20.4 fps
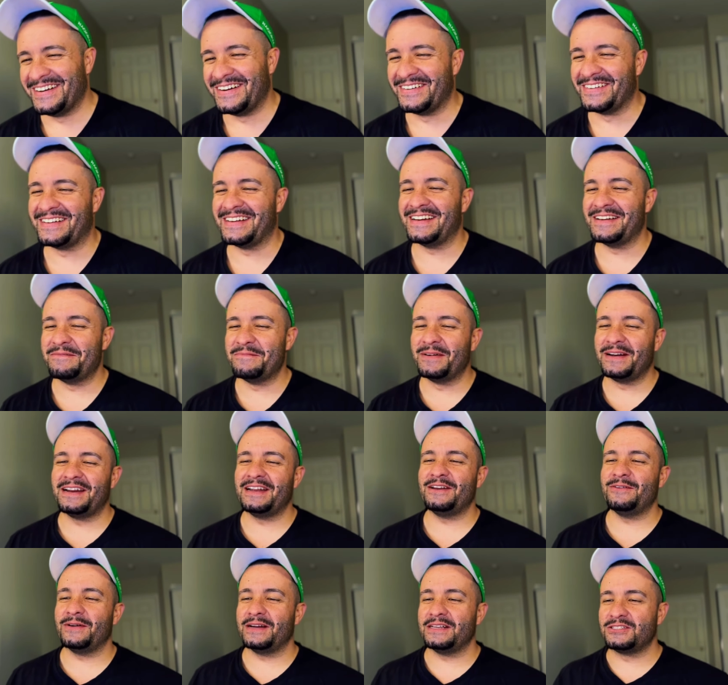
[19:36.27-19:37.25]
okay, but
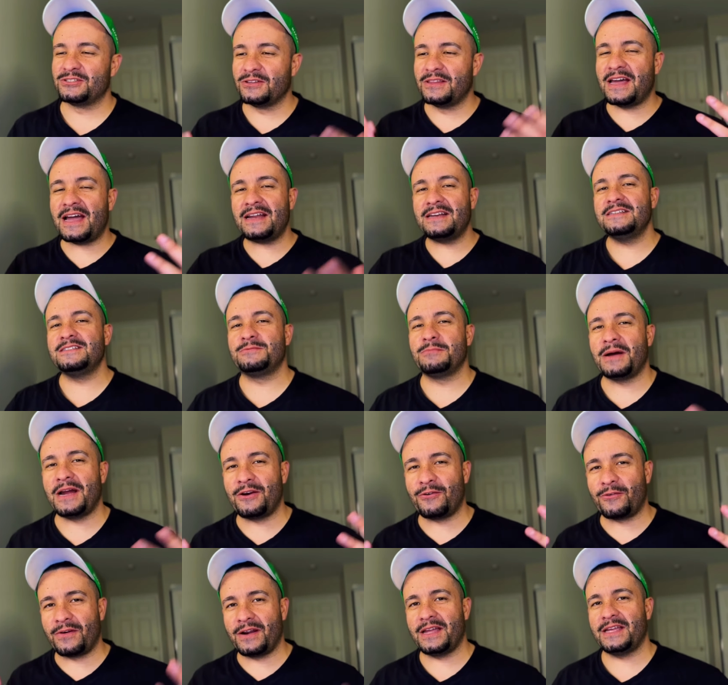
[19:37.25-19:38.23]
anyway, so that is my
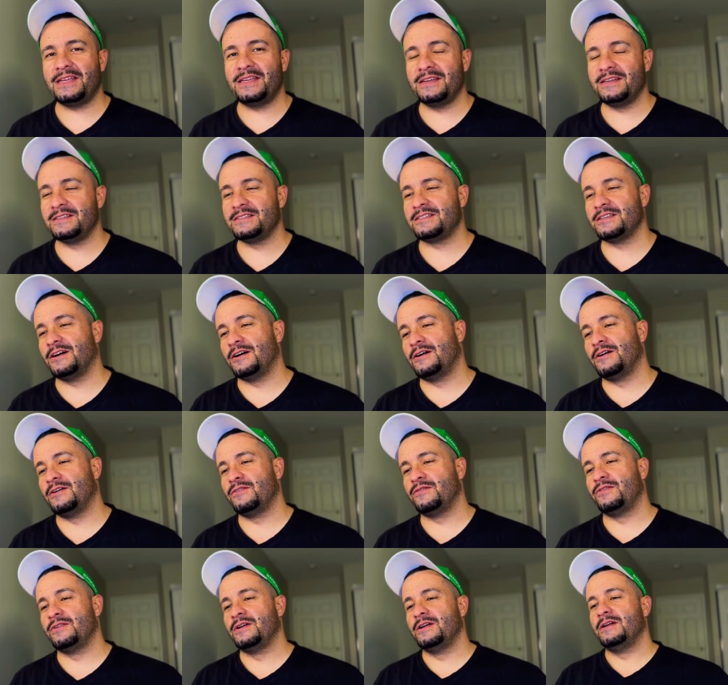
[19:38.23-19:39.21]
rankings
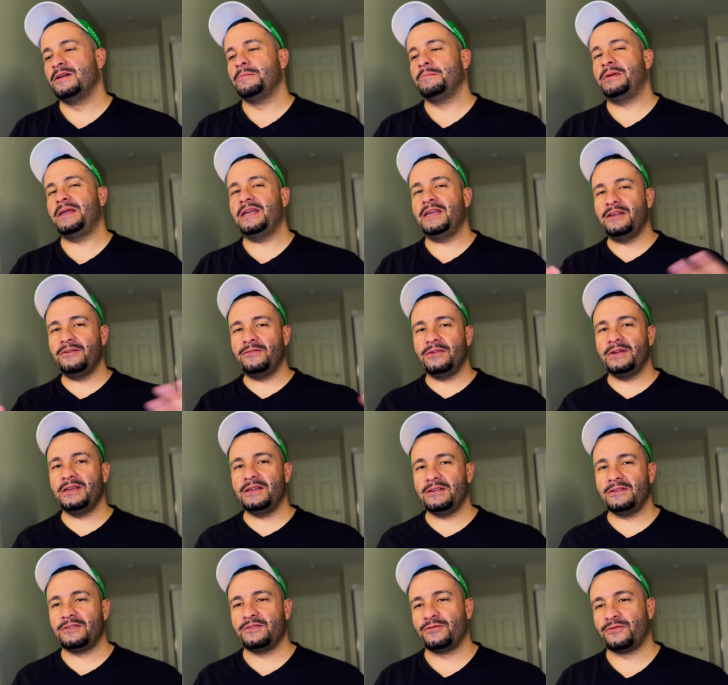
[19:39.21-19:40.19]
of
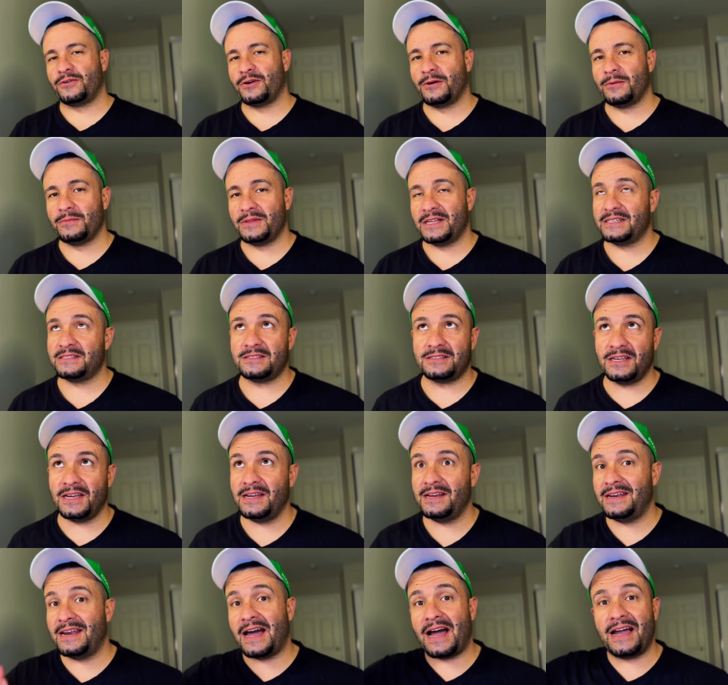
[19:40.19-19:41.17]
PEVs from let's
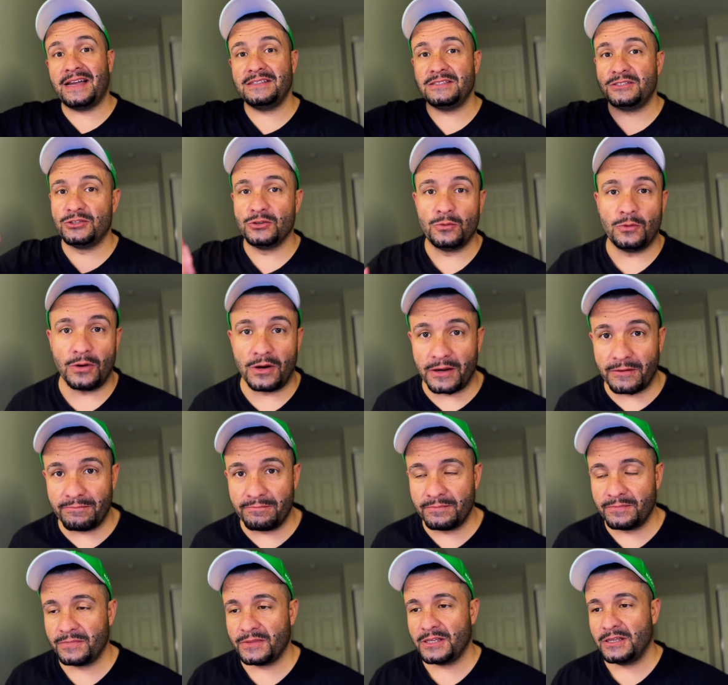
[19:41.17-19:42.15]
say nine to one.
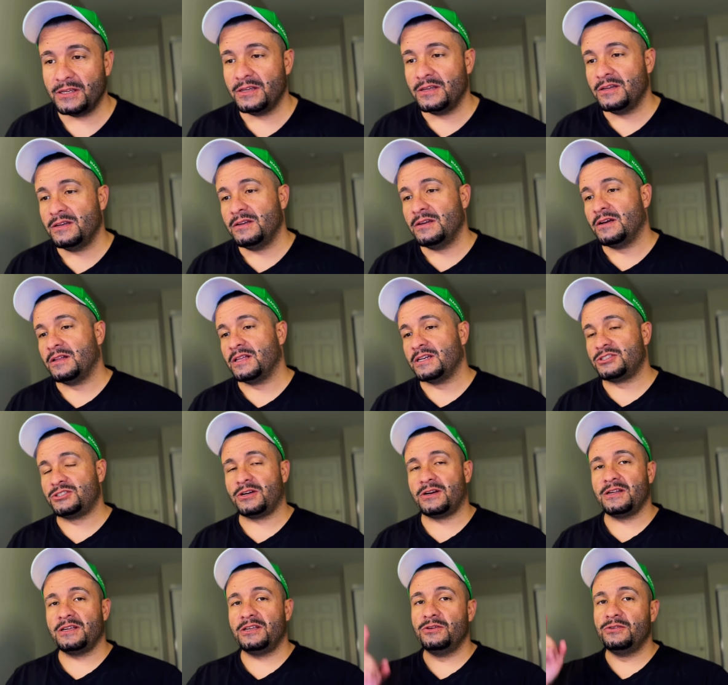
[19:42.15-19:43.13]

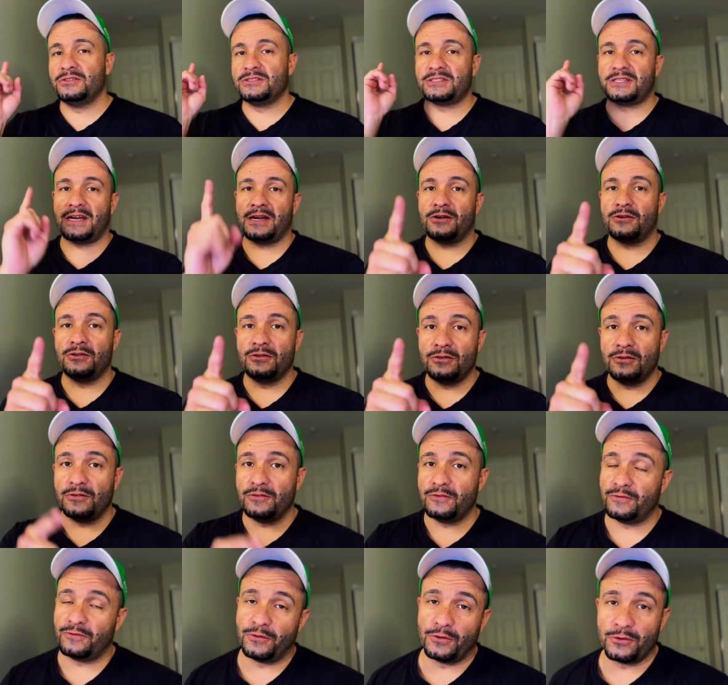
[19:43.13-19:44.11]
Electronic unicycle
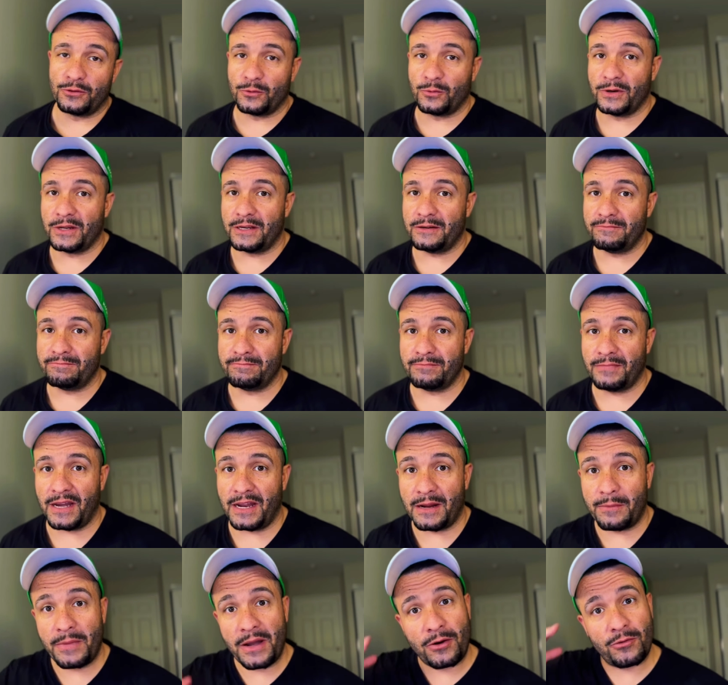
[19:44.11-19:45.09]
for the win,
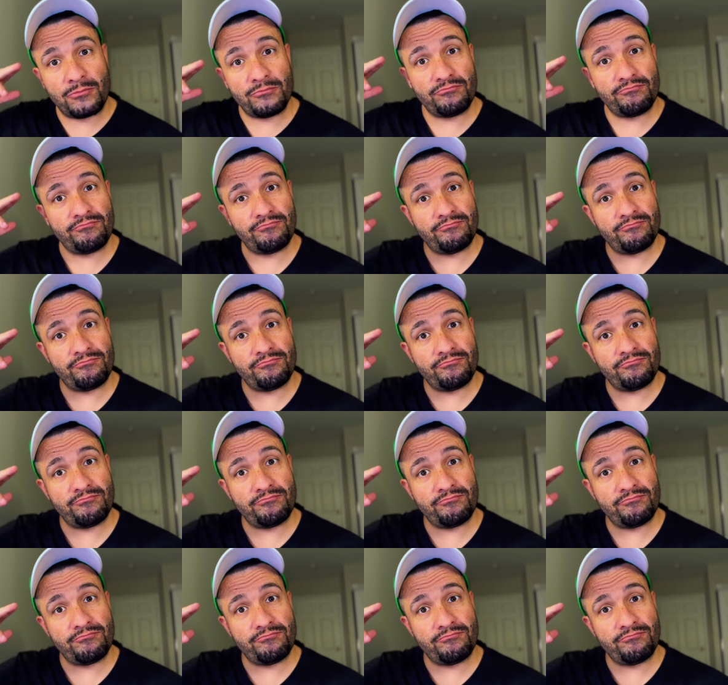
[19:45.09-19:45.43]
and I'm out.